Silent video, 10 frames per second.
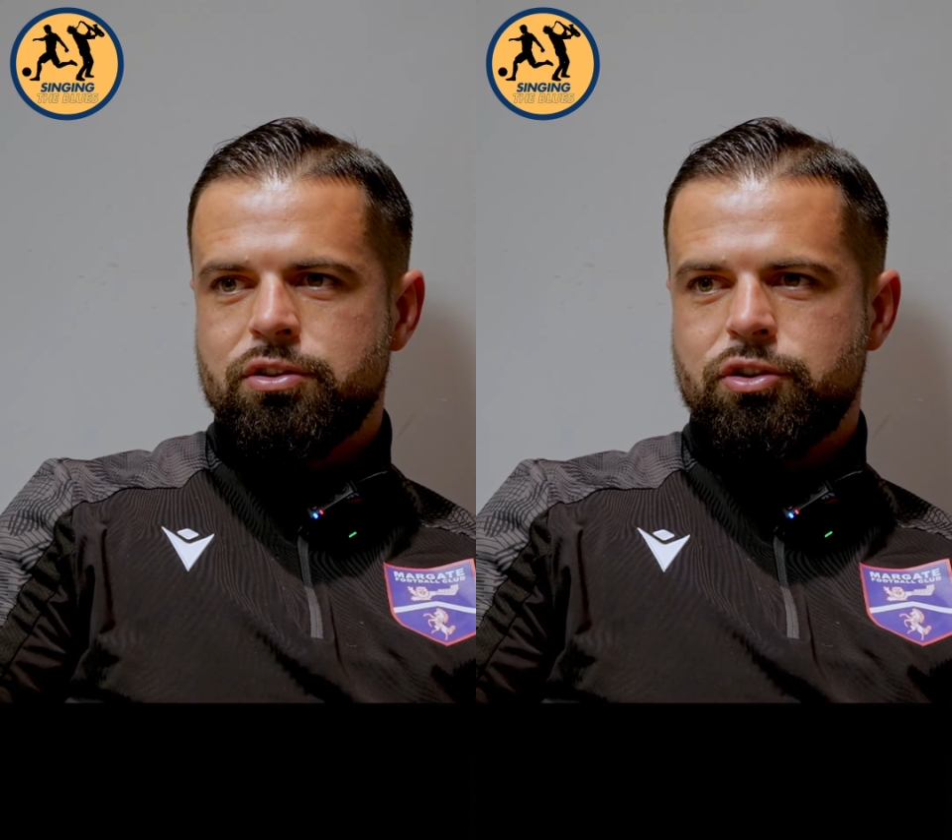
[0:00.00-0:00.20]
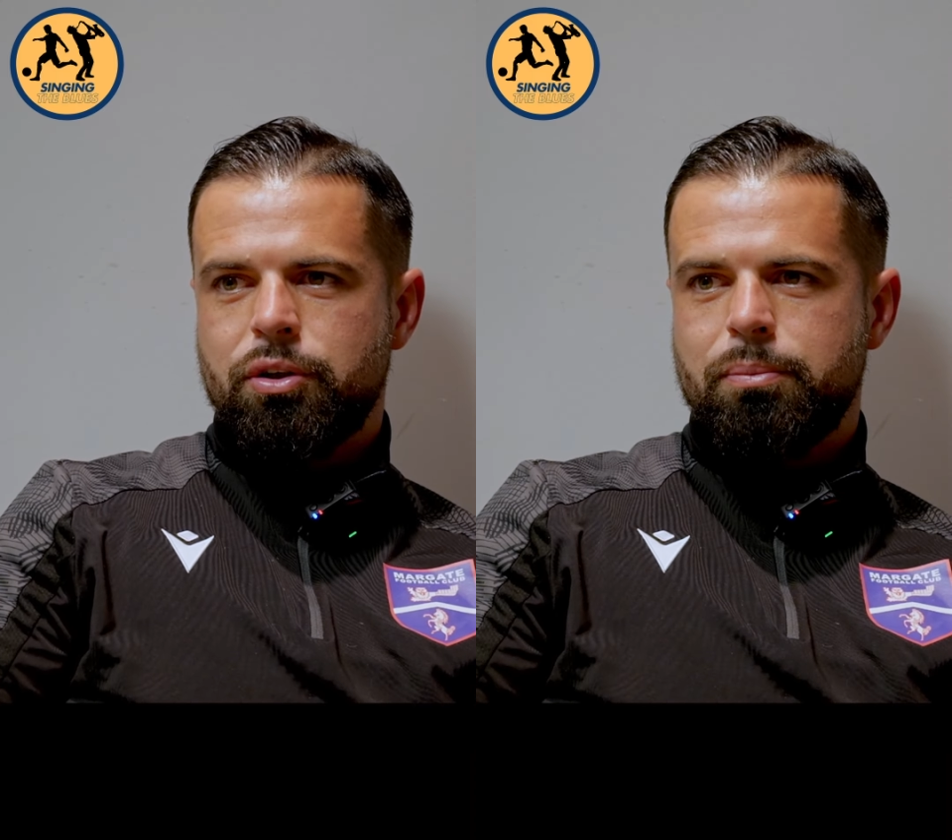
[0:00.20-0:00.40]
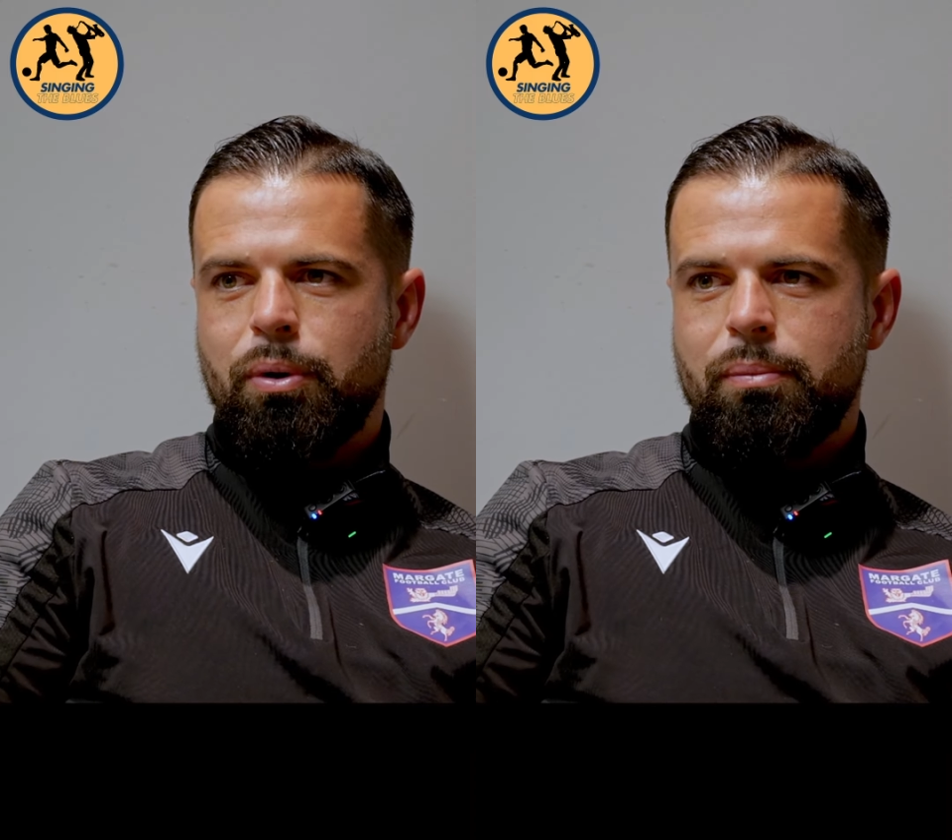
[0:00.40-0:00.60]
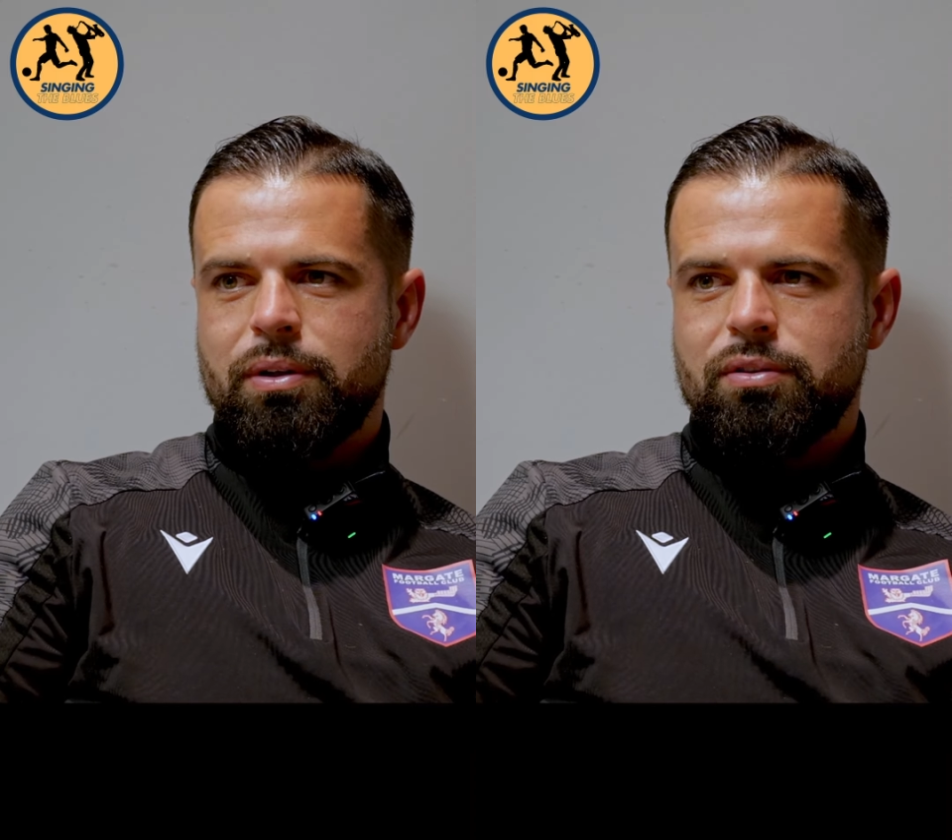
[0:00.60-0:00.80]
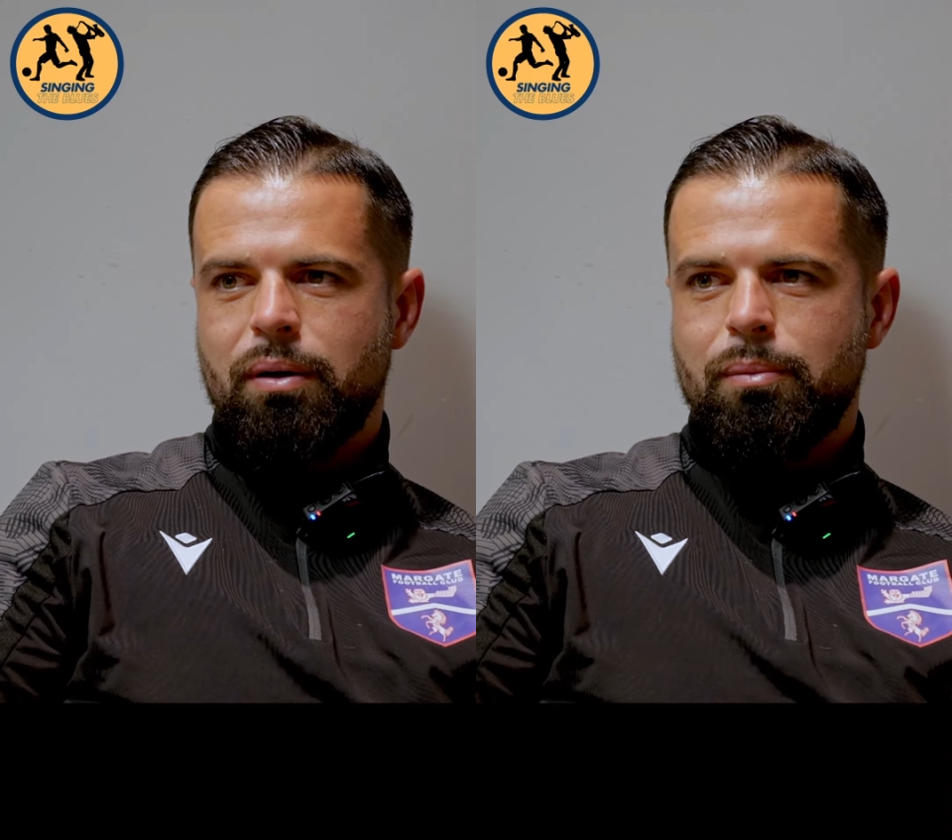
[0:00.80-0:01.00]
to the point where
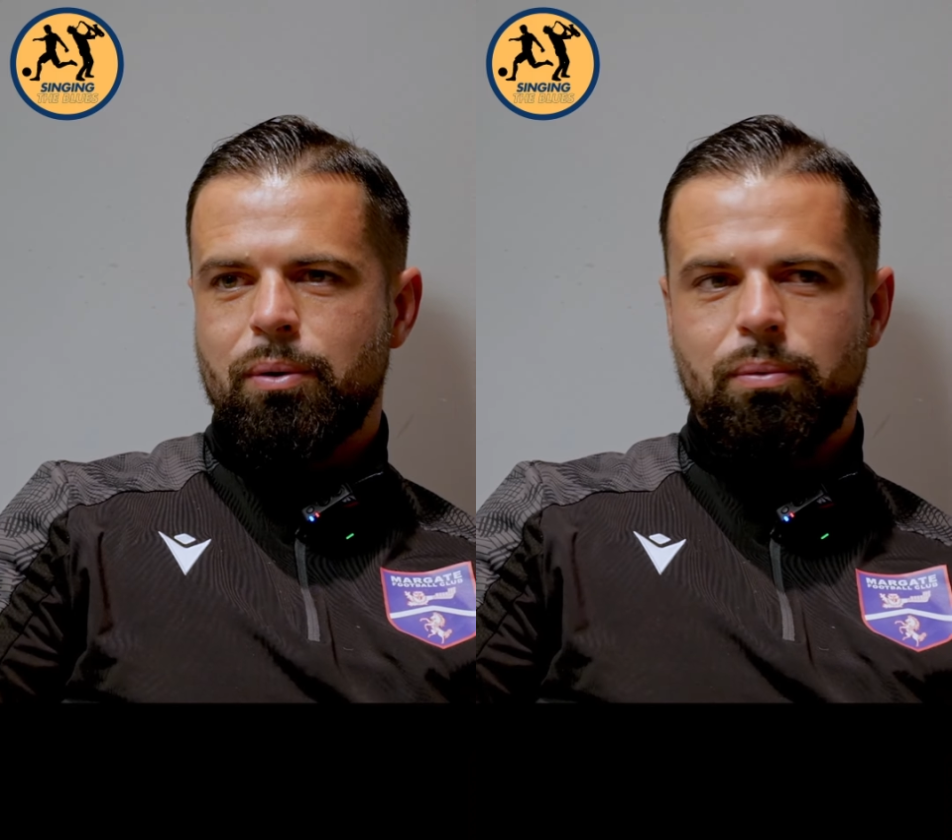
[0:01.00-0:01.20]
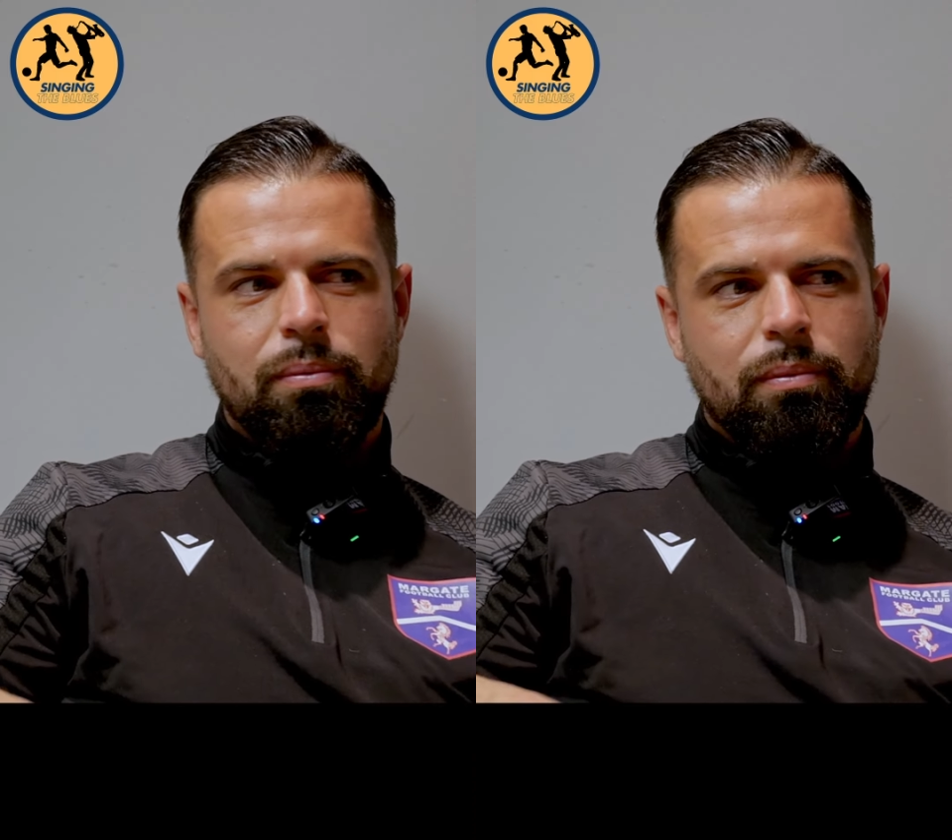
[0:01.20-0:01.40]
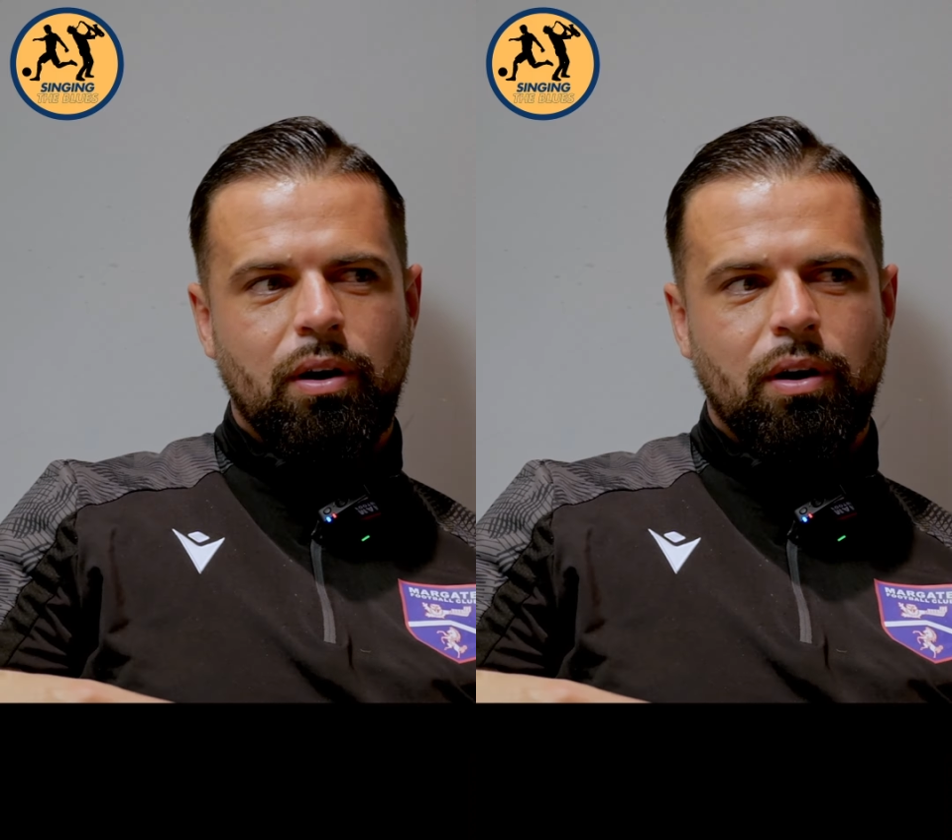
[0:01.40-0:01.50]
it's like, well,